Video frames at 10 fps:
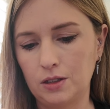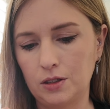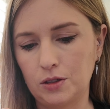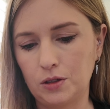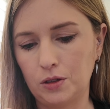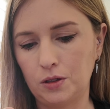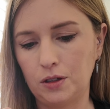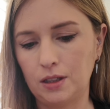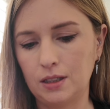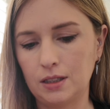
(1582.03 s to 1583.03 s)

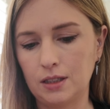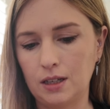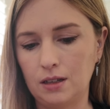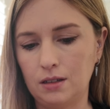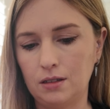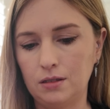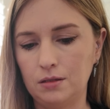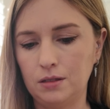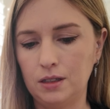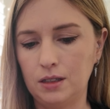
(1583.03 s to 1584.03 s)
So this is
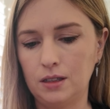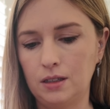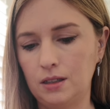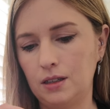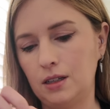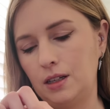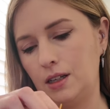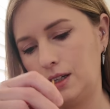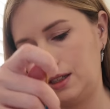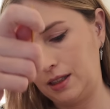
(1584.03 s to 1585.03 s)
how
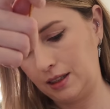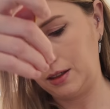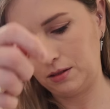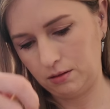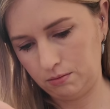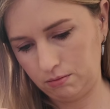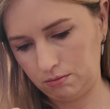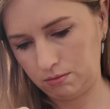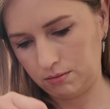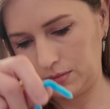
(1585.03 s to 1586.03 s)
the little
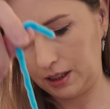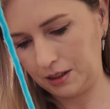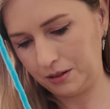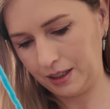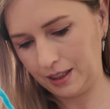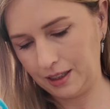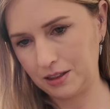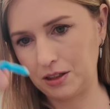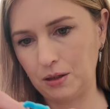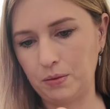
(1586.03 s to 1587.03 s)
ear
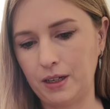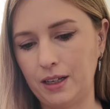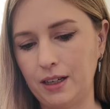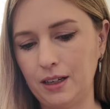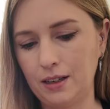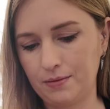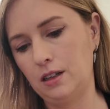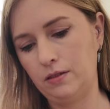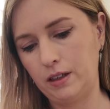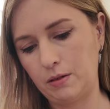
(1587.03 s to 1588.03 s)
is going to be.
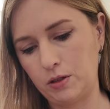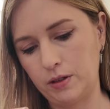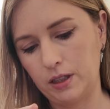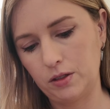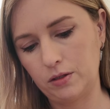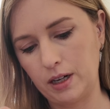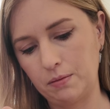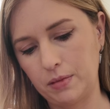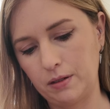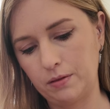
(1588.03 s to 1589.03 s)
Hopefully I'm doing this
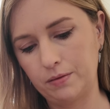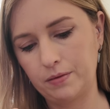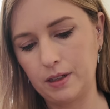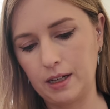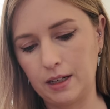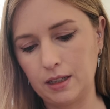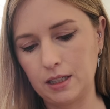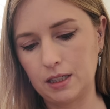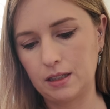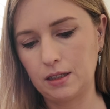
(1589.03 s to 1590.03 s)
right, but I
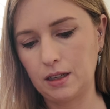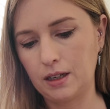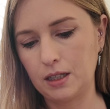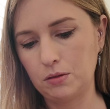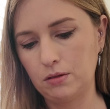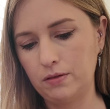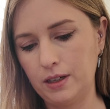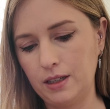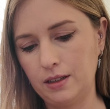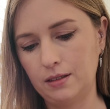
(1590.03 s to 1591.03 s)
guess we will
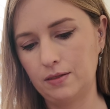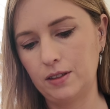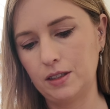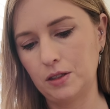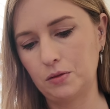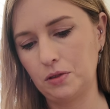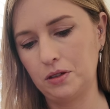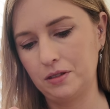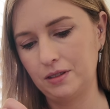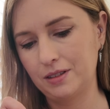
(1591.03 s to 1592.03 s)
find out if this is wrong.
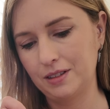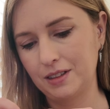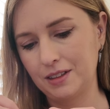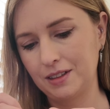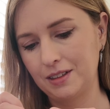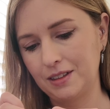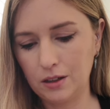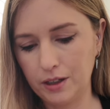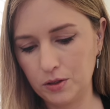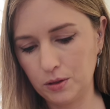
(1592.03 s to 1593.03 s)
I'm
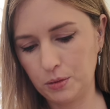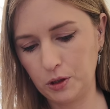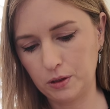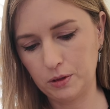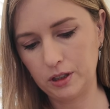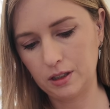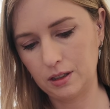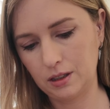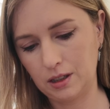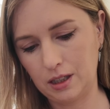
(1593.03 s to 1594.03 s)
going to a
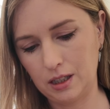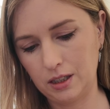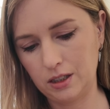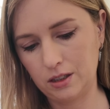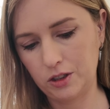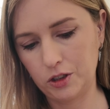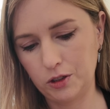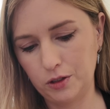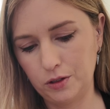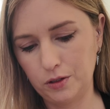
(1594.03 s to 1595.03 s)
Pokemon card
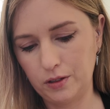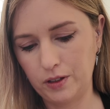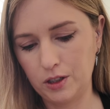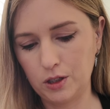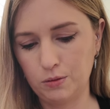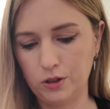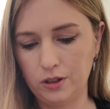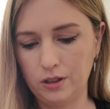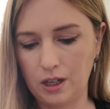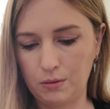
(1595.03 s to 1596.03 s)
show event tomorrow.